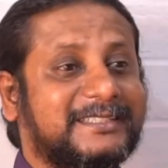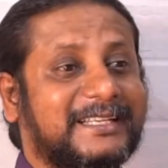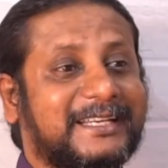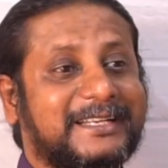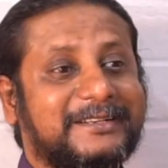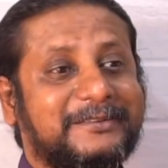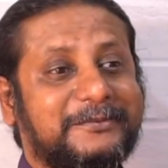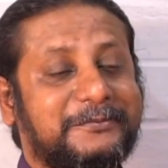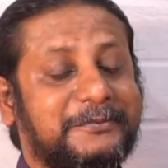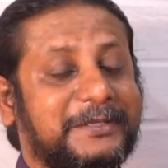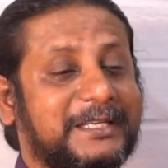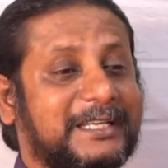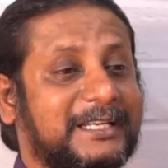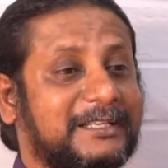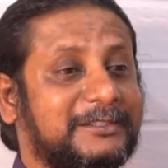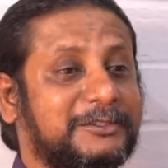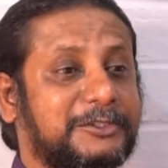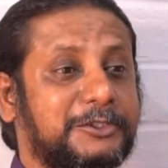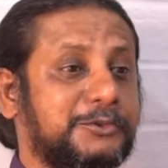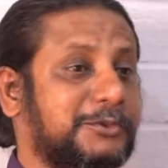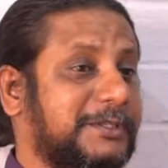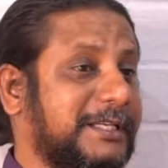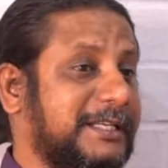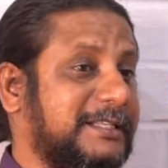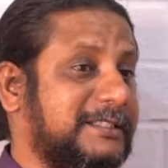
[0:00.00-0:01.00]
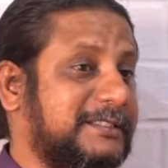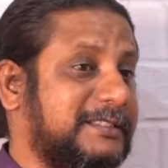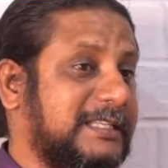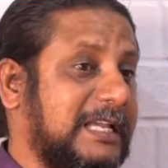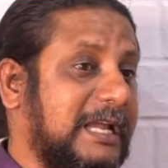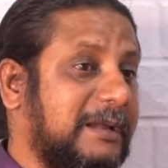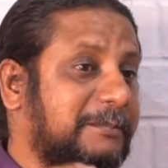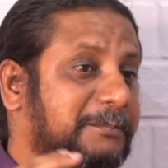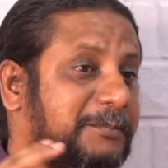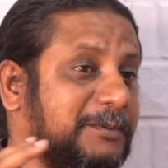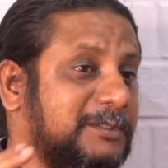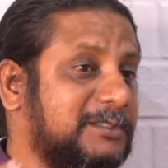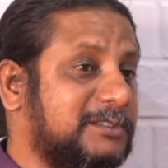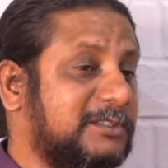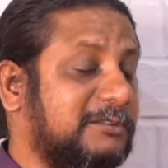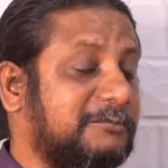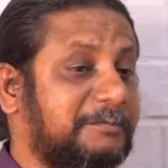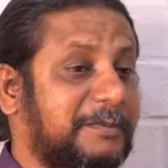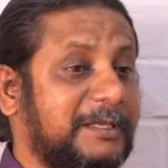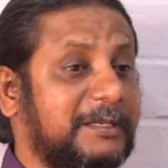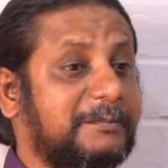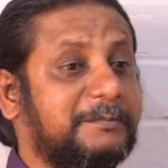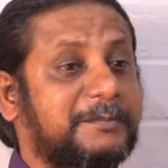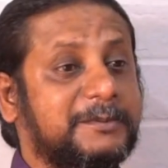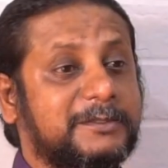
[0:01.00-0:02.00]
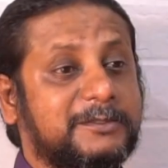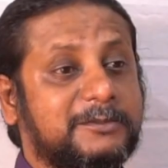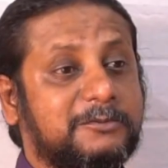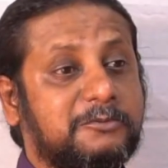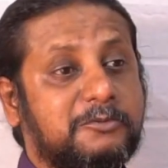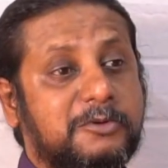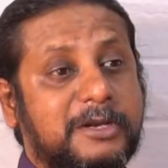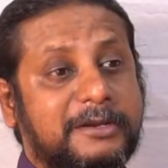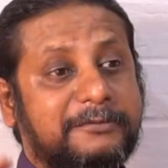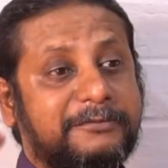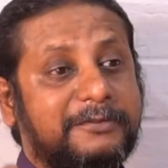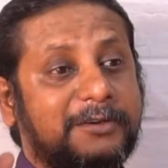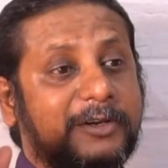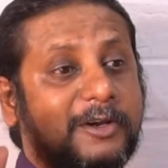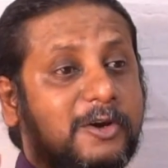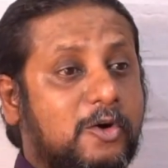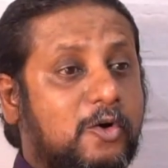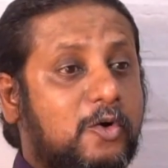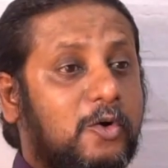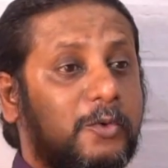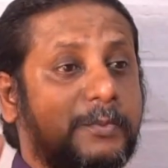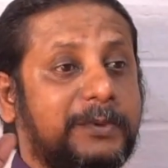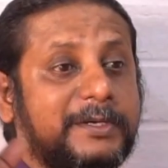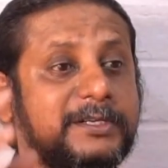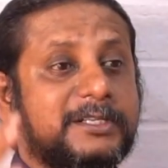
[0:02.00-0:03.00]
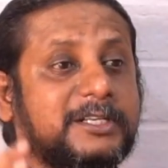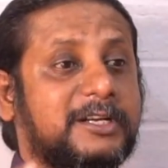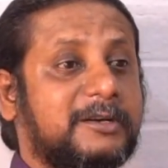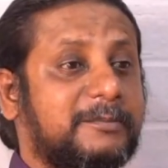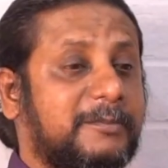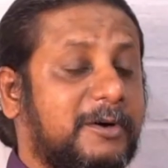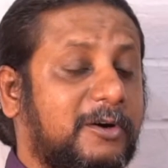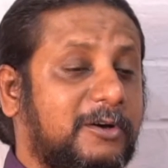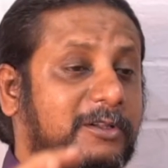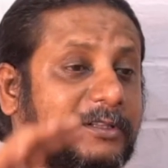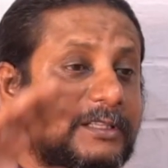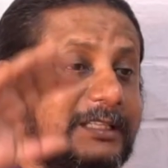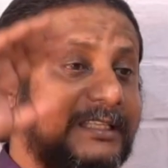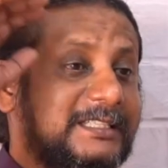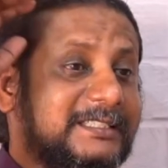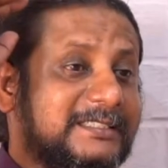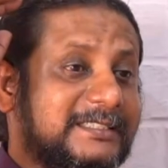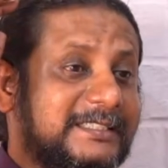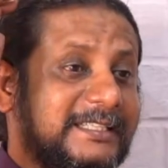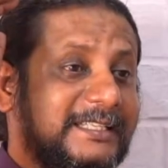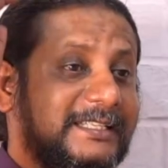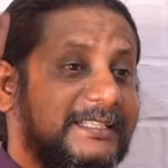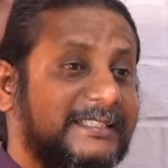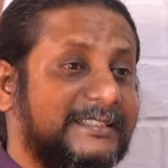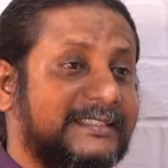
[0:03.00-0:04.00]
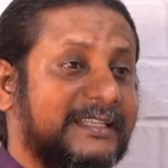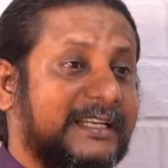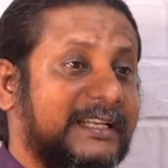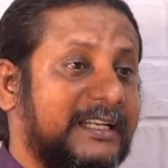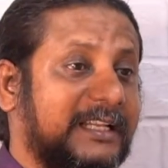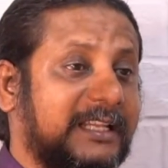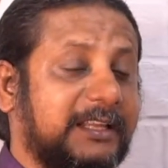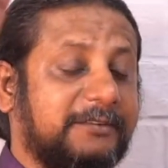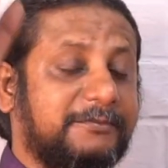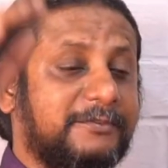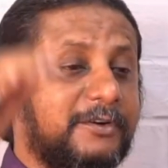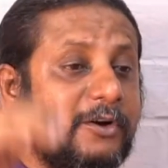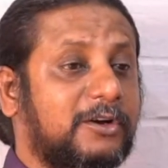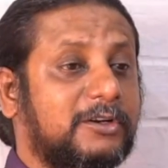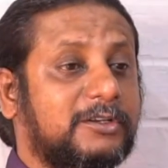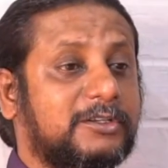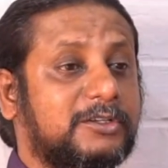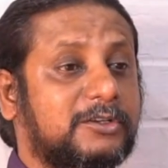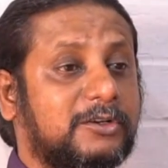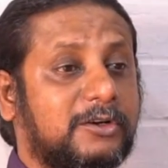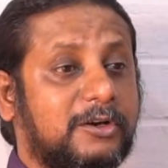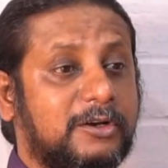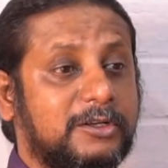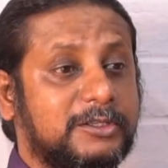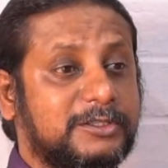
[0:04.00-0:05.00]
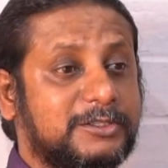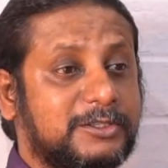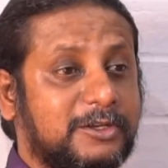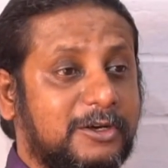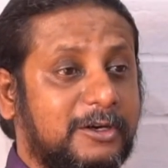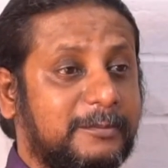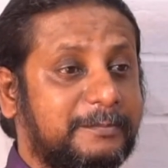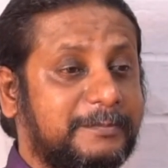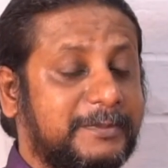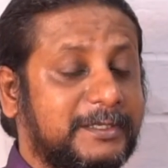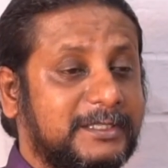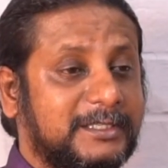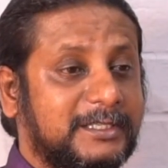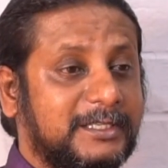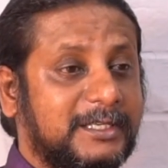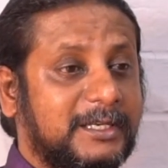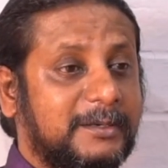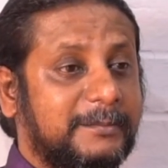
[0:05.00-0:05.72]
and we can use examples of people who have overcome all these things and they've gone on top.